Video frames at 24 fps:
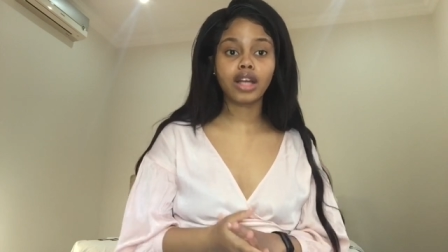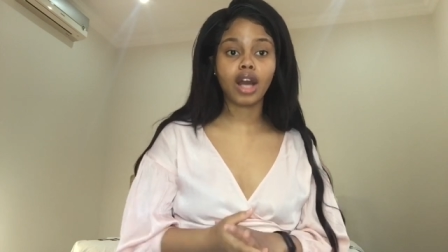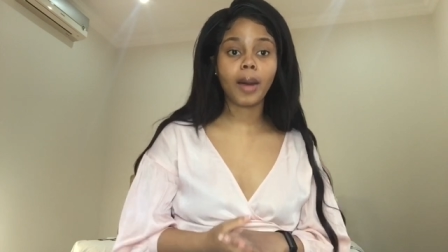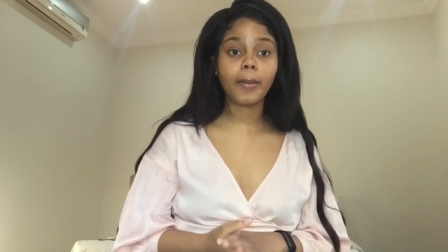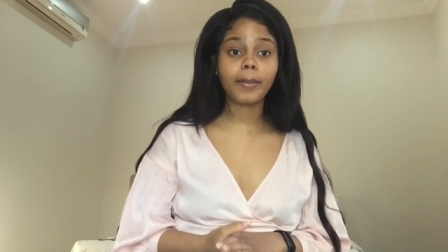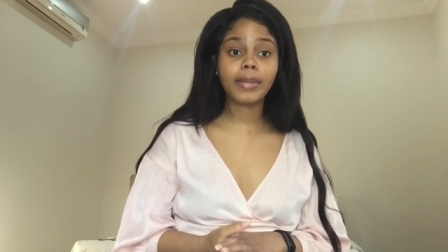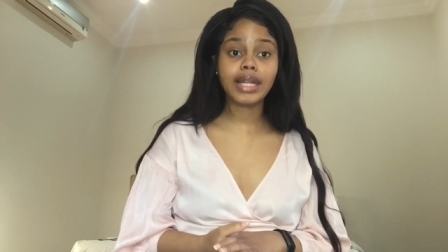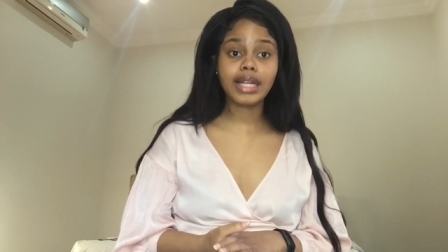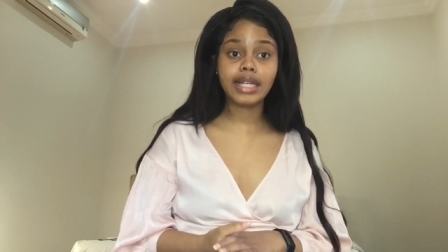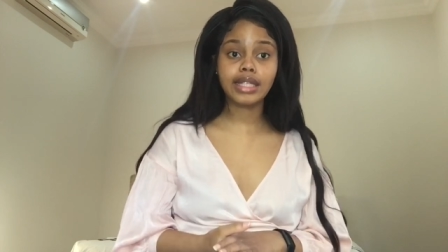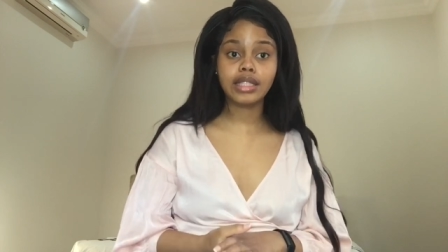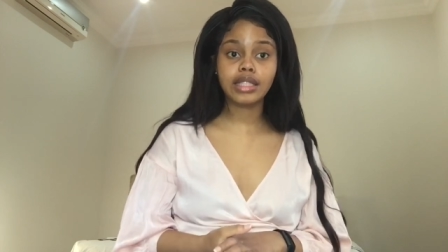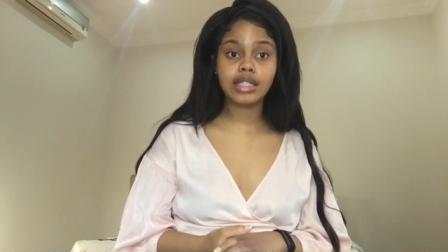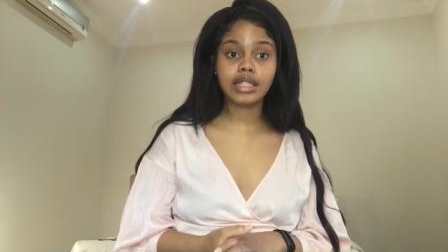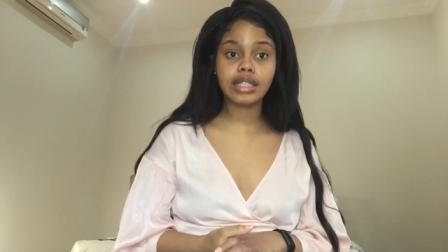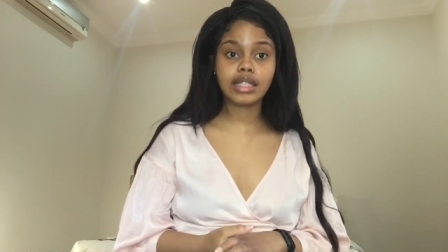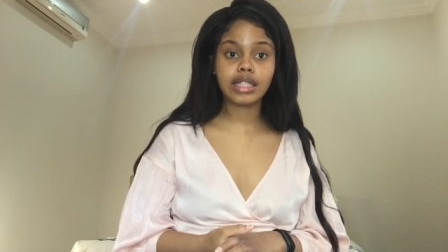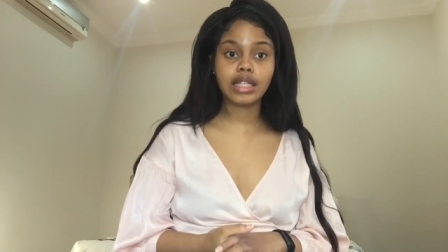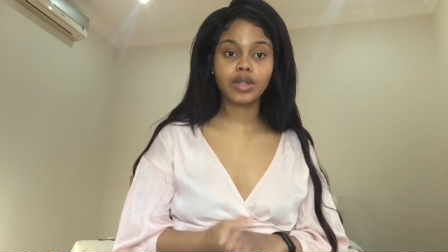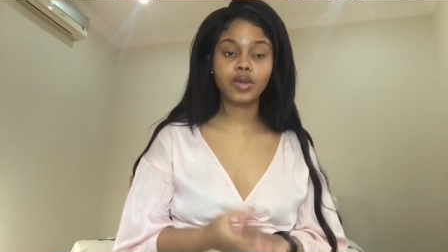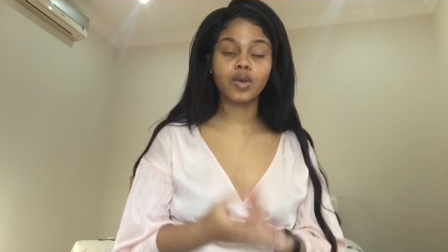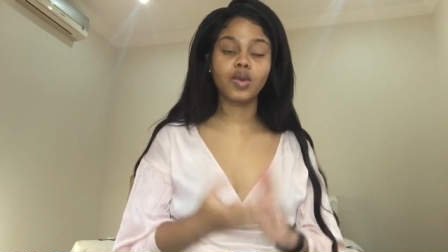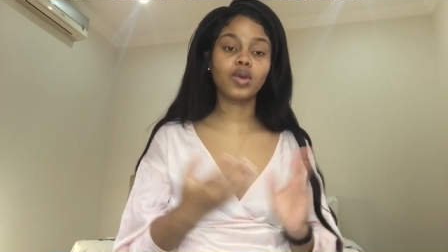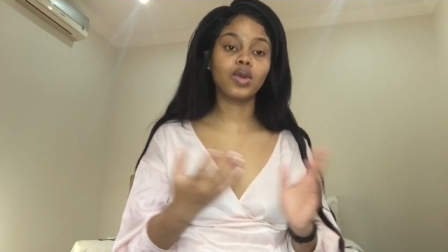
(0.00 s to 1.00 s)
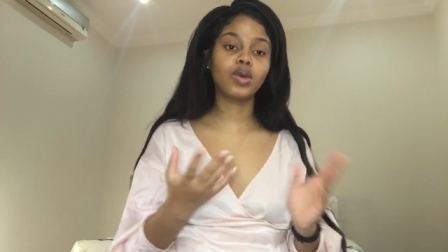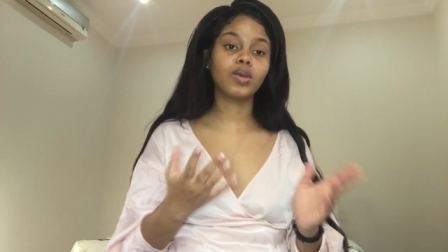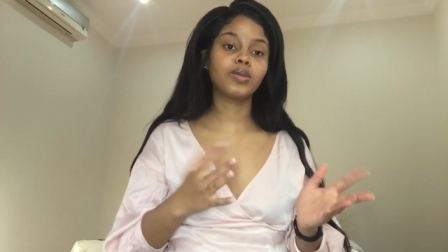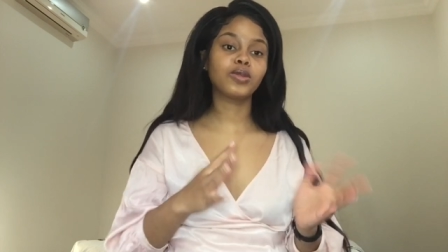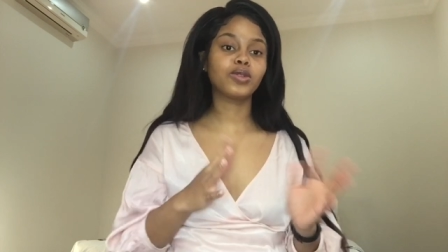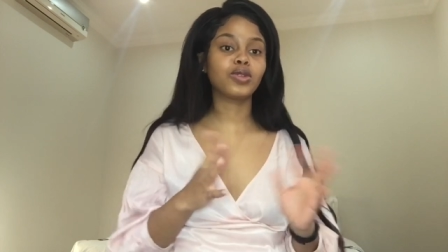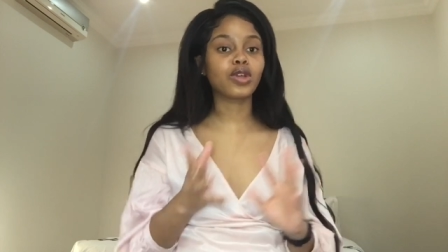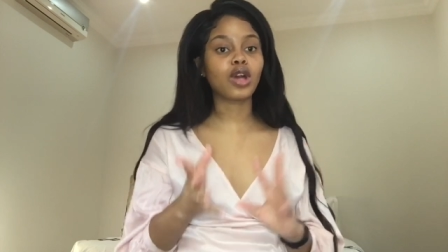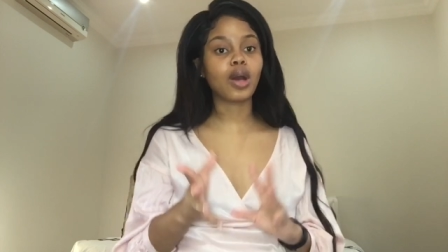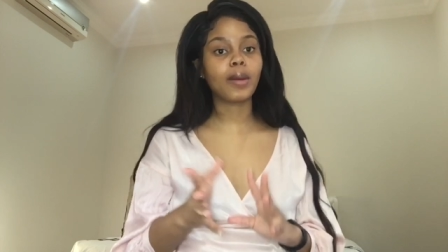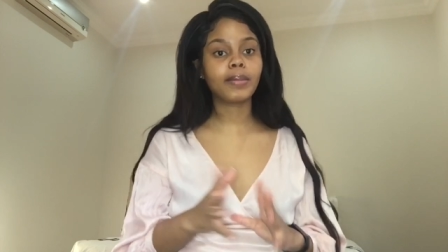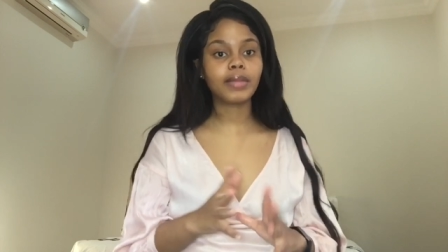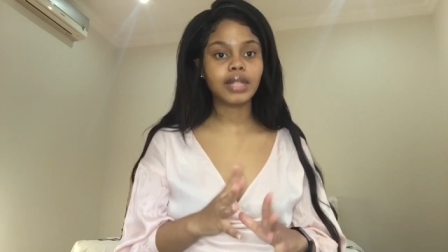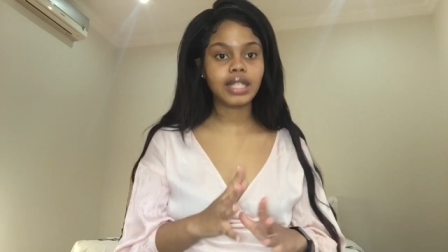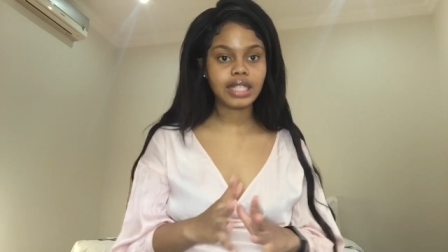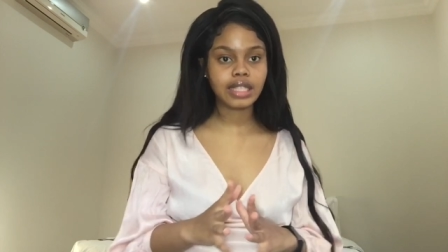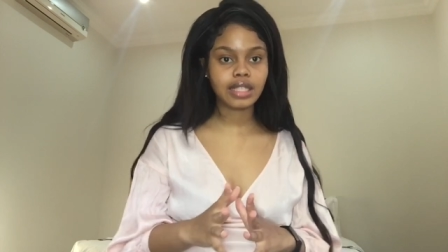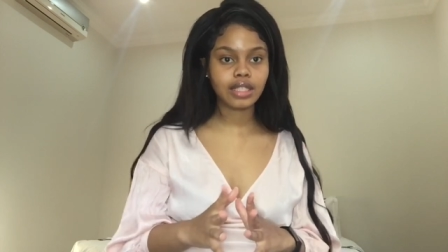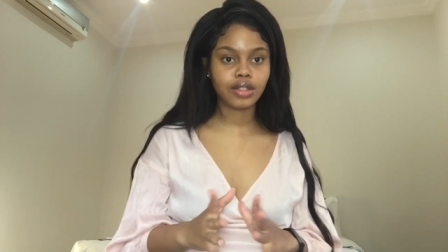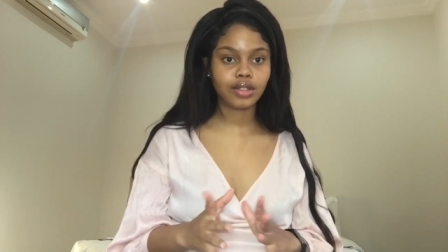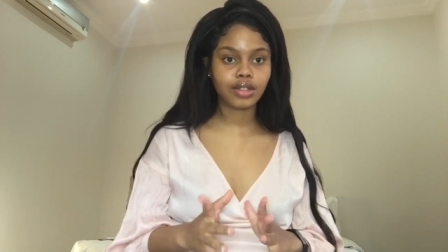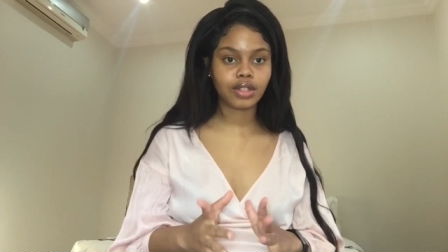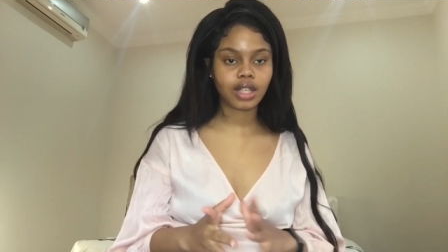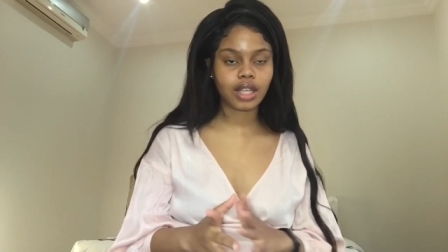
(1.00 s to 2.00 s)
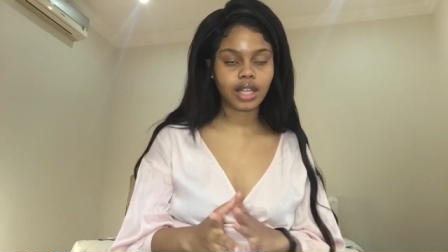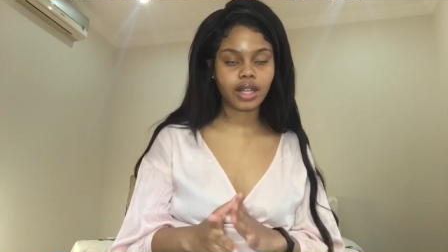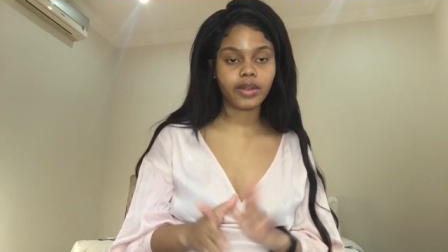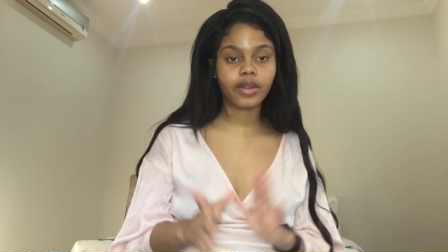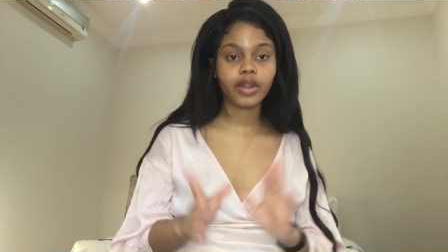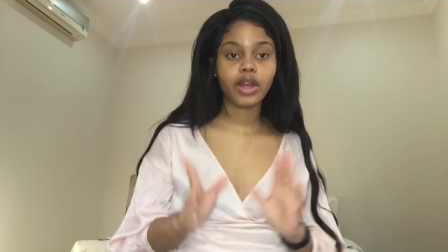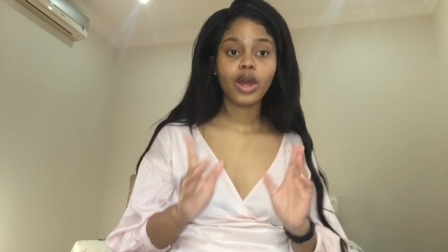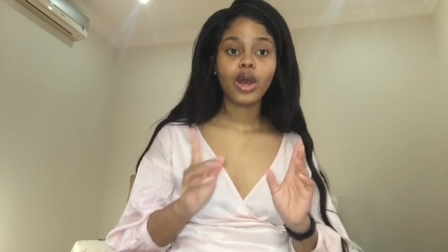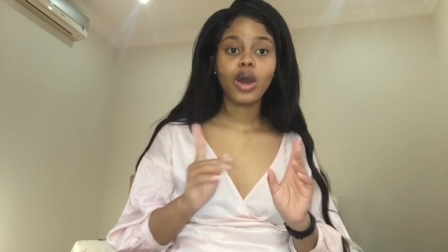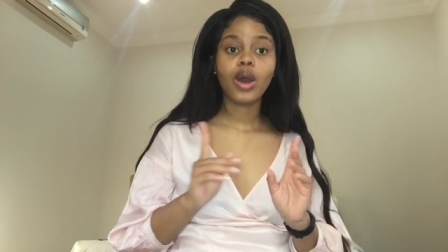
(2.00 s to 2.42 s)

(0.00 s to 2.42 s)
combination skin or normal to combination skin